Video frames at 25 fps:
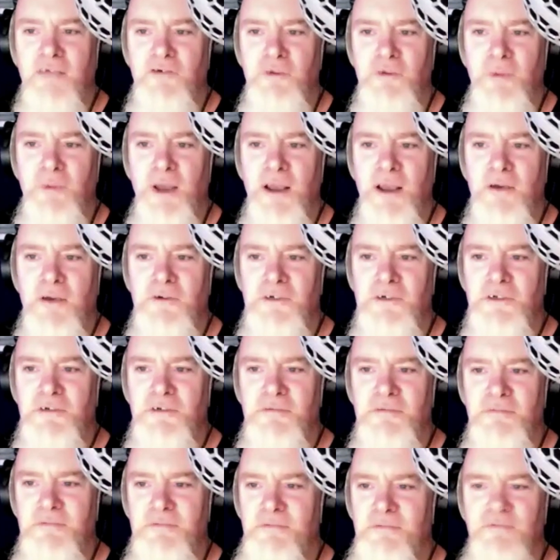So my house
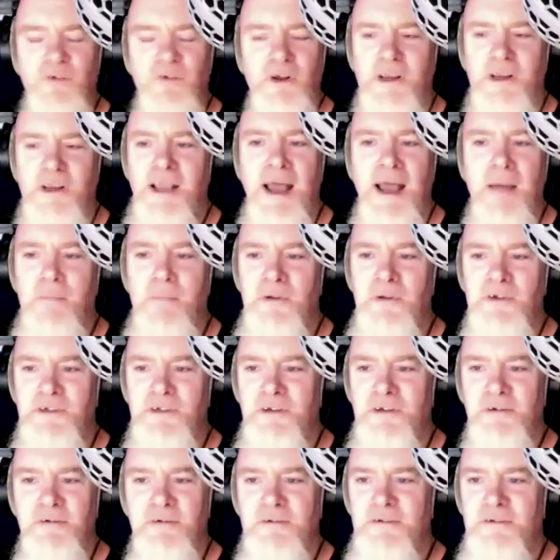is full of cameras
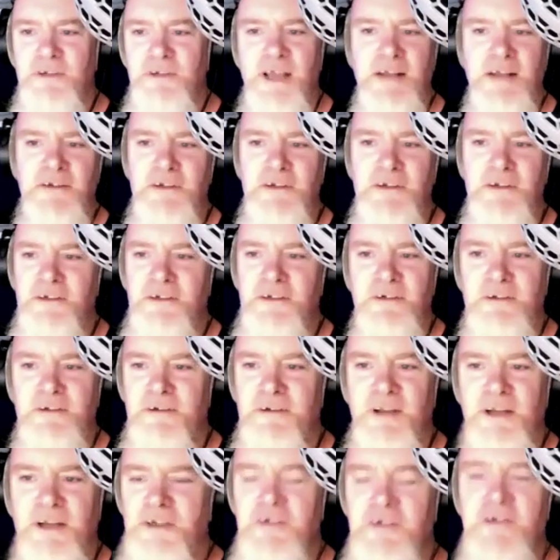and sensors, and
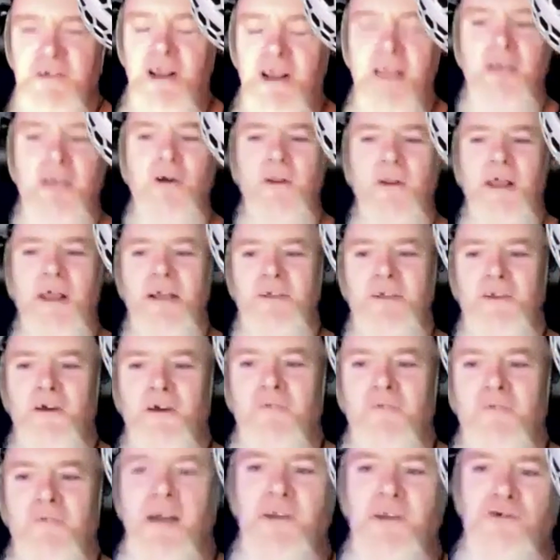I just like all that
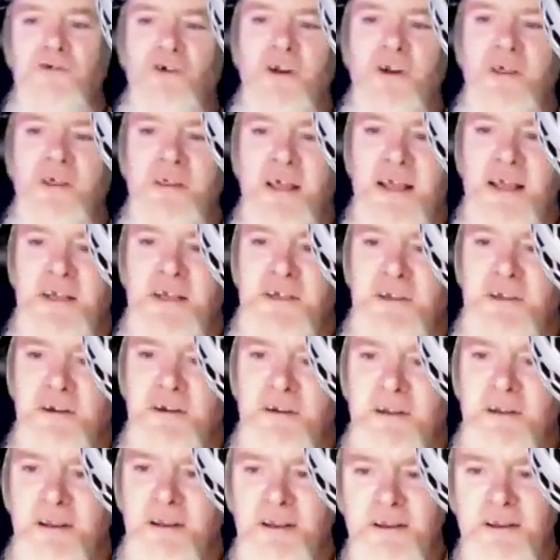stuff, electronic this
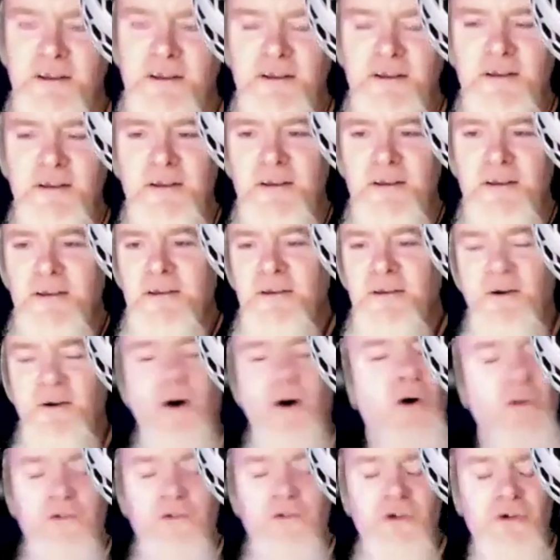and
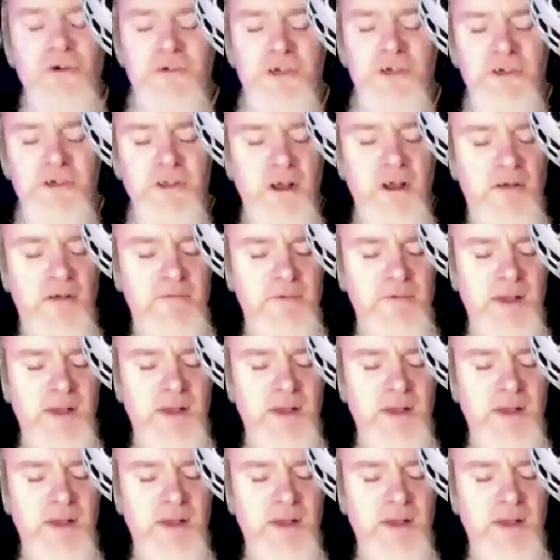all sorts of stuff.